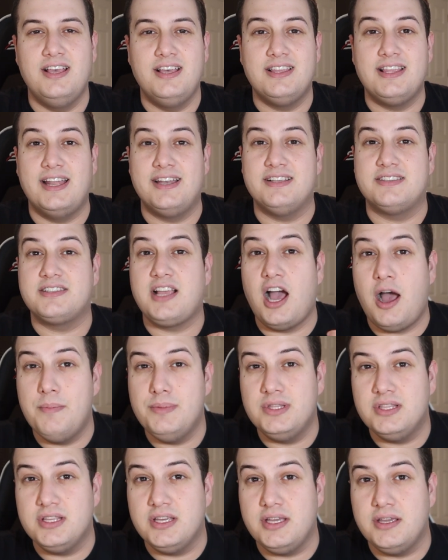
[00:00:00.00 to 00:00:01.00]
that is
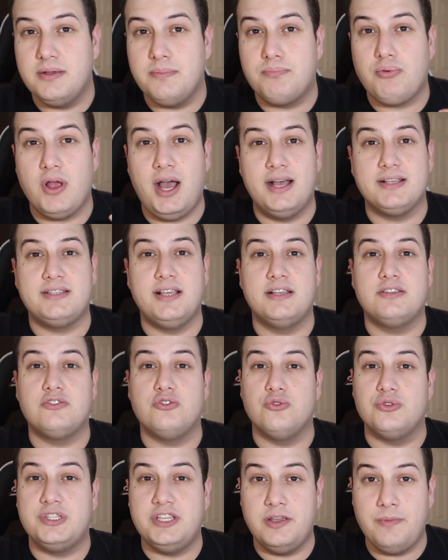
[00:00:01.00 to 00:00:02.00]
commonly processed
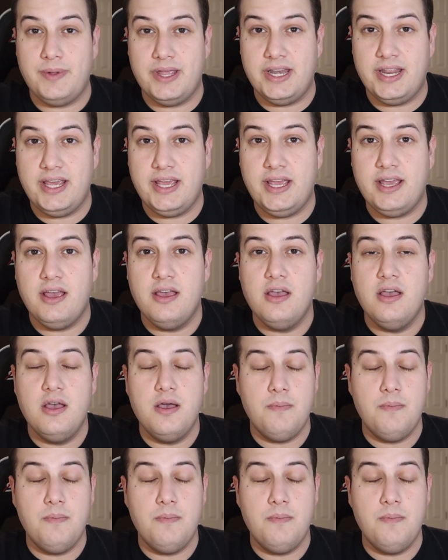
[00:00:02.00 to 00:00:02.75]
through CBD,